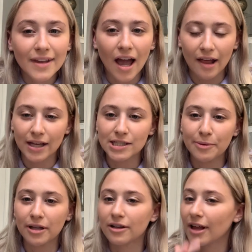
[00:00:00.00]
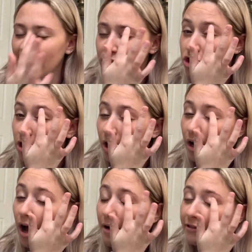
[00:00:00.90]
I like to put a little extra.
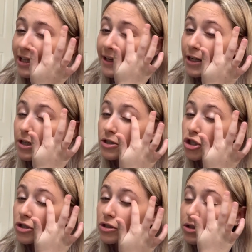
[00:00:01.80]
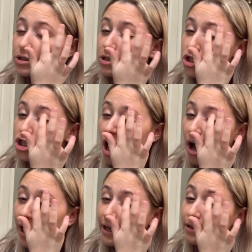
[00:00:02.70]
I really like to
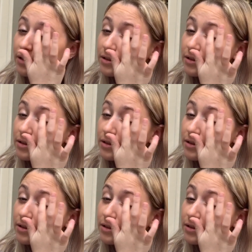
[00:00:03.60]
shine.